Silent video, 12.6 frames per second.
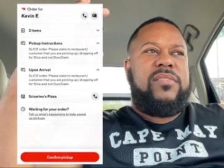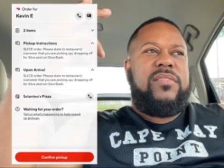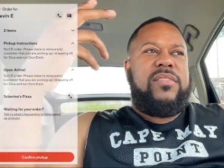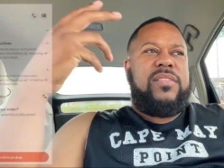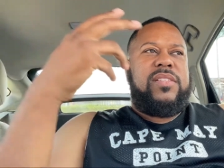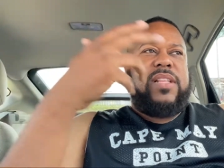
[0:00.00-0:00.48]

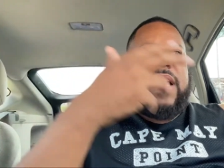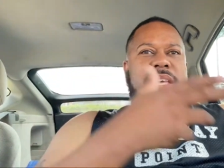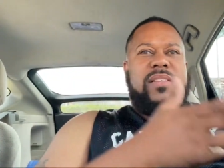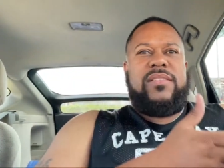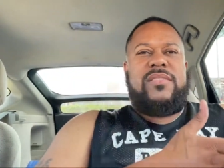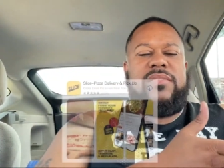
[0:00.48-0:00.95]

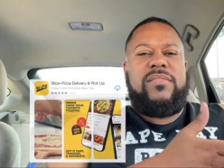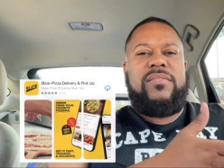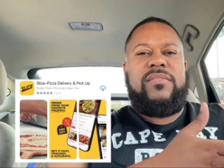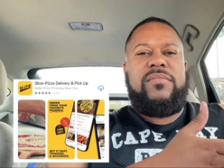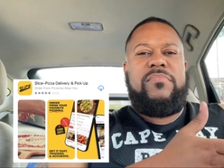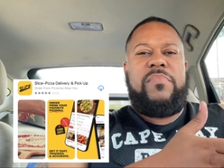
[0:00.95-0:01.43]
Slice
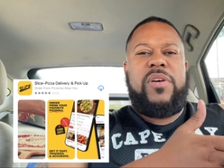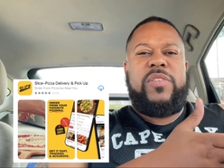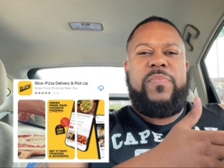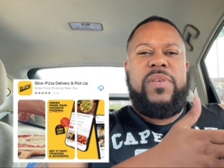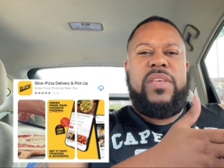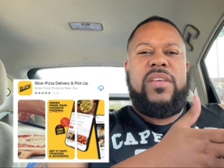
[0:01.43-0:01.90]

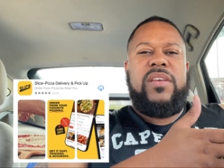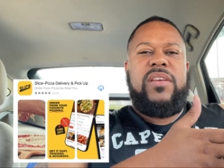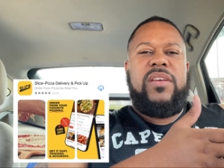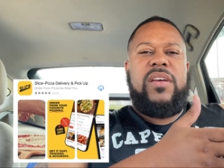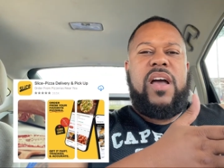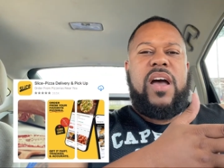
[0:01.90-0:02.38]
must be
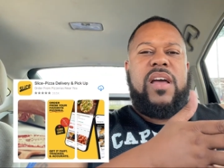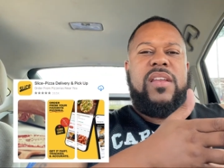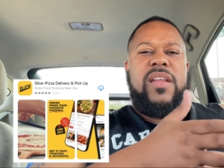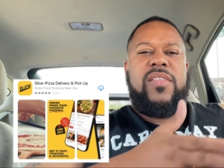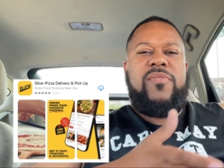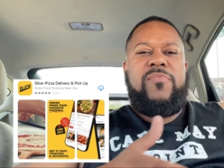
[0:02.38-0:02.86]

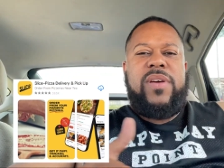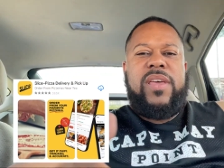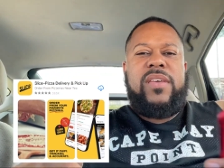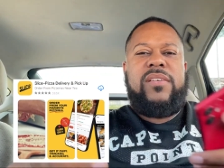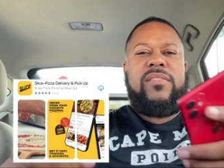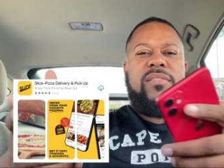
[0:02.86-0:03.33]
another
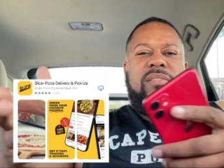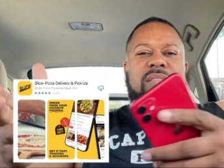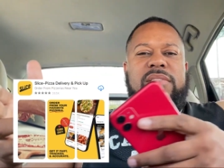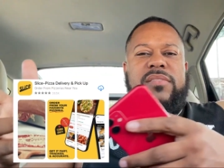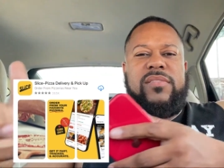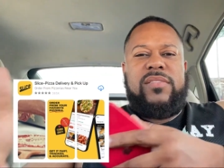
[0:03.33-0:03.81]
way
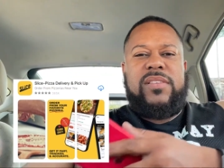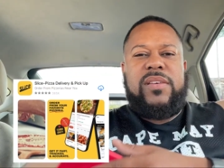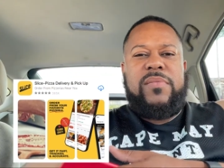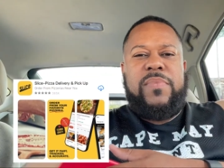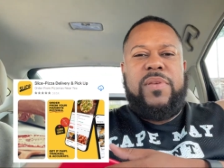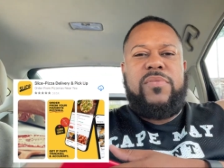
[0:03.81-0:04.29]

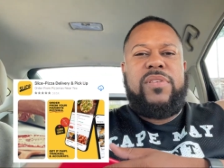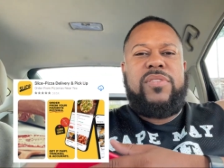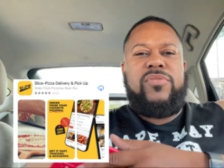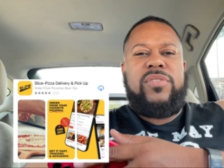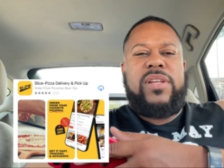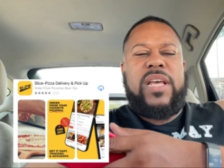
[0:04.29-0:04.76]
to be on the
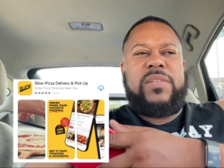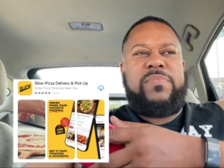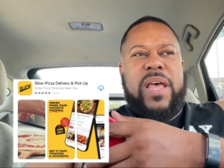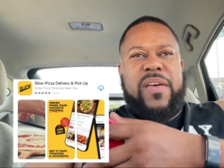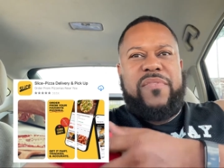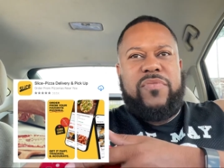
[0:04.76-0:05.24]
DoorDash
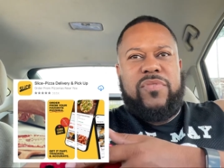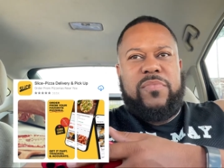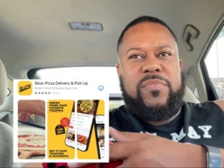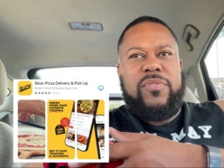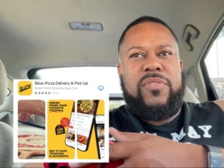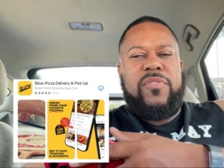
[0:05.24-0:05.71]

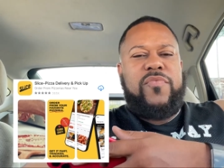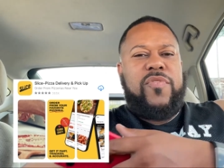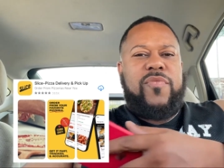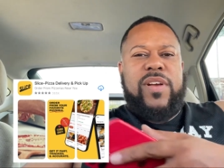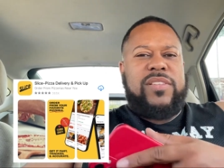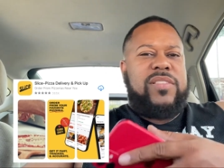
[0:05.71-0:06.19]
platform for
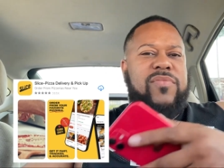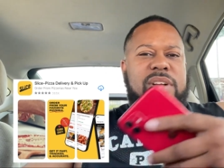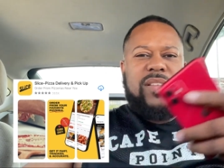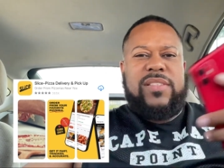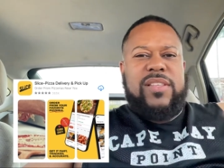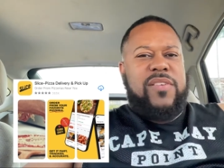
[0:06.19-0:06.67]

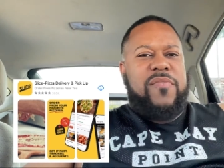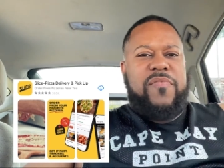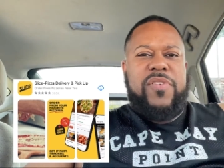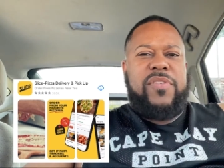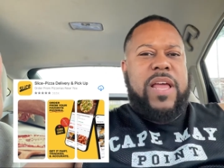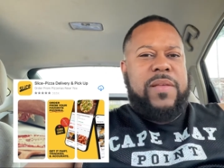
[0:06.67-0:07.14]
restaurants that don't
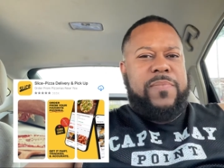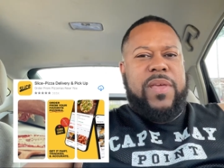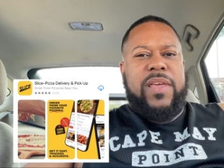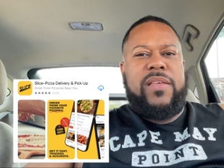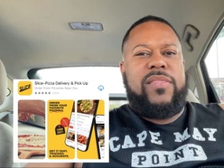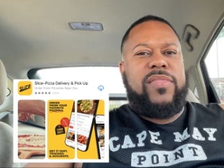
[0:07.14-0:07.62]
feel like
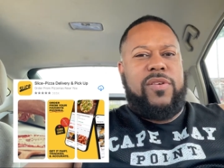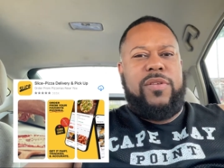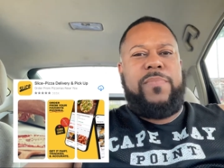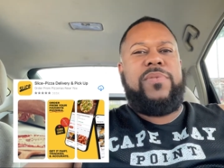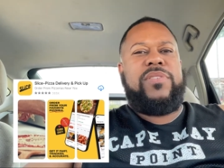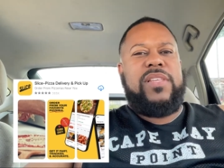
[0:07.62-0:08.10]
paying
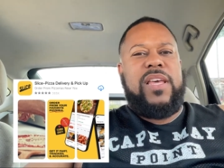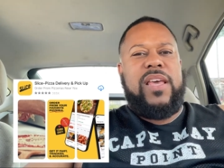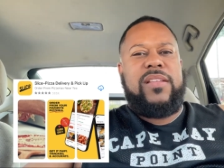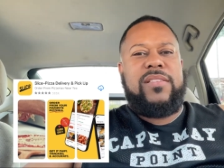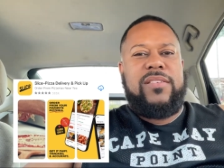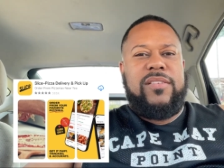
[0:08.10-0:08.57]

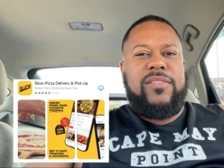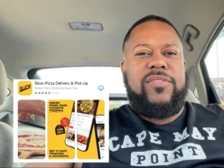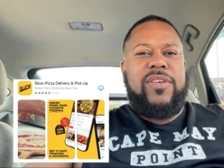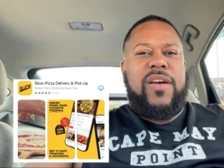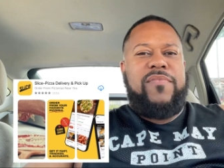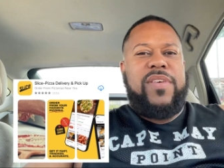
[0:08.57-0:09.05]
30%
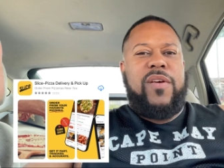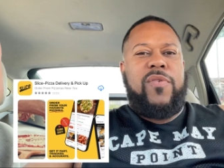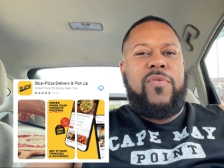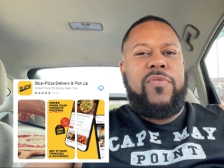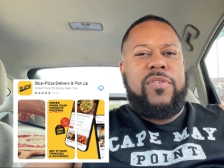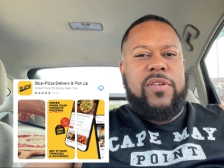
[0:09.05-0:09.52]
of their
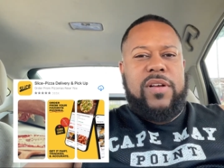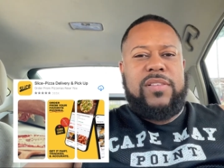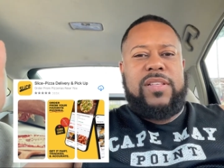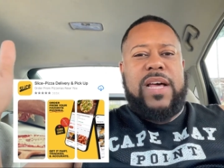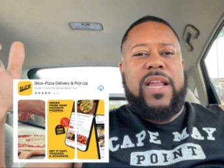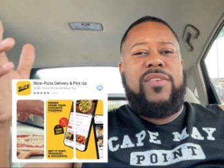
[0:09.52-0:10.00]
order because
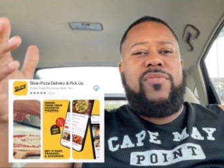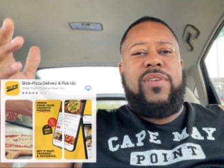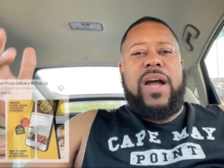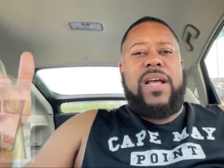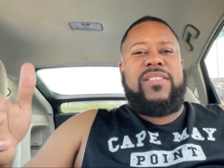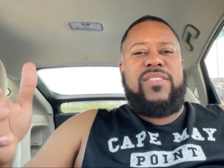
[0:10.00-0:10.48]
a lot of you
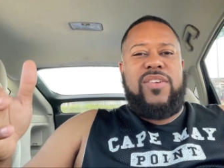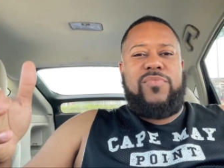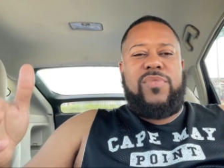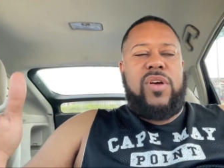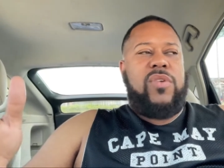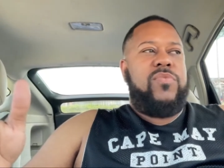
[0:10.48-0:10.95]
guys
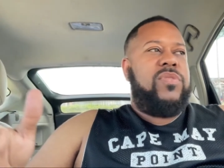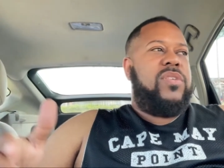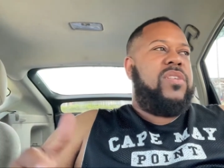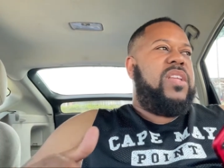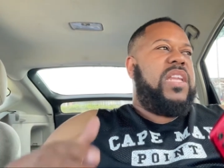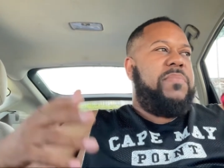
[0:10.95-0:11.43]
don't know.
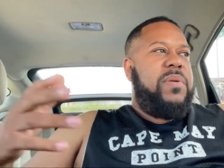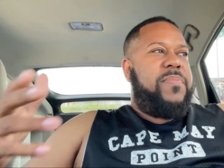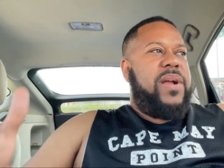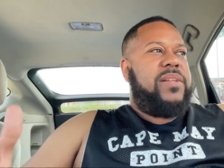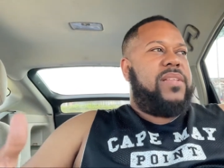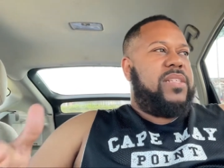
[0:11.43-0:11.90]
Let me
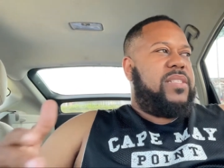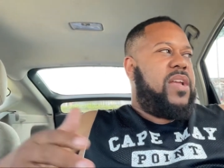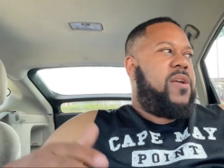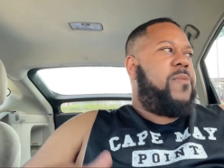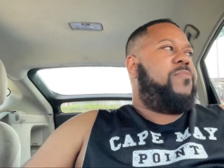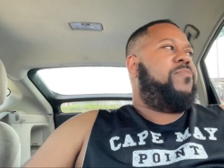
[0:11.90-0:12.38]
break this
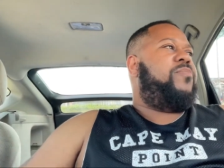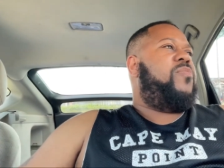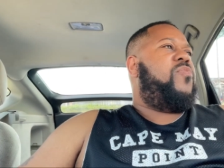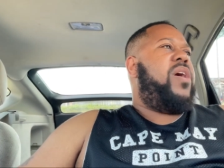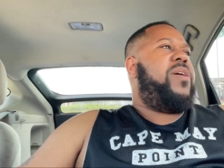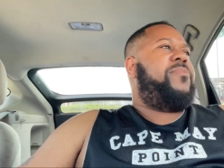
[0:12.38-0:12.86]
down,
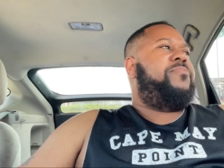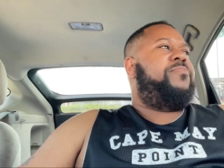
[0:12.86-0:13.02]
right?